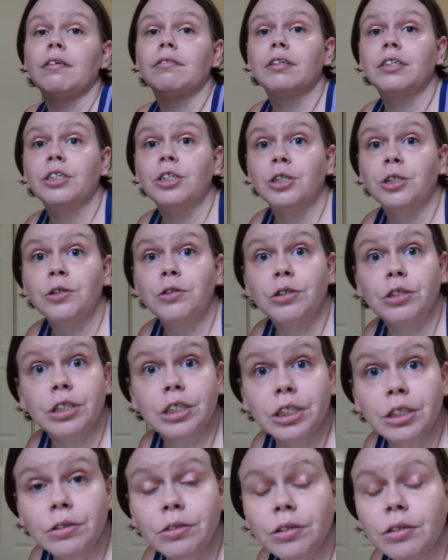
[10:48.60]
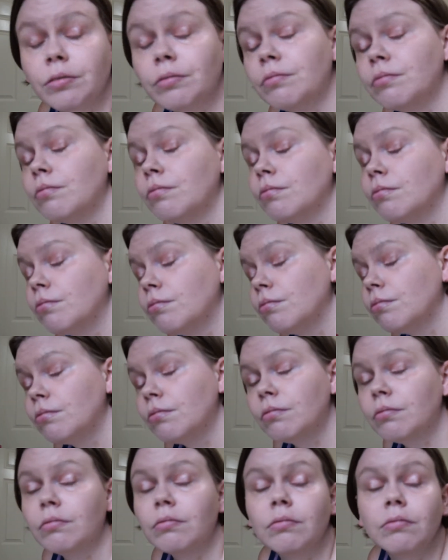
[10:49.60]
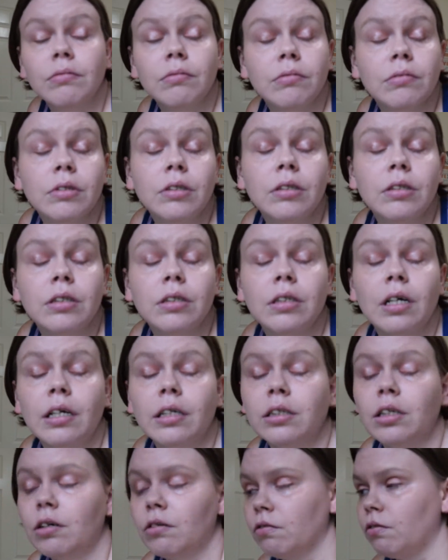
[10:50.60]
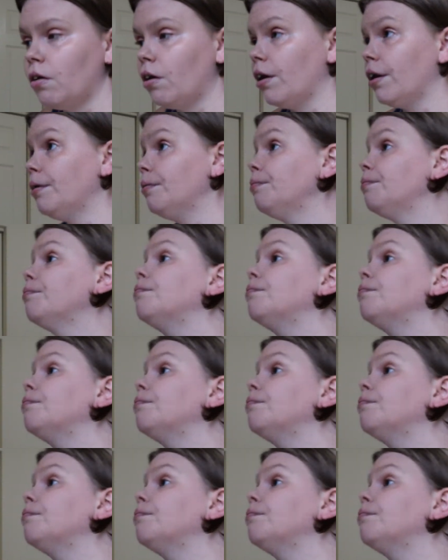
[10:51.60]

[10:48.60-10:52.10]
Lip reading: that you usually use. Looks like so far.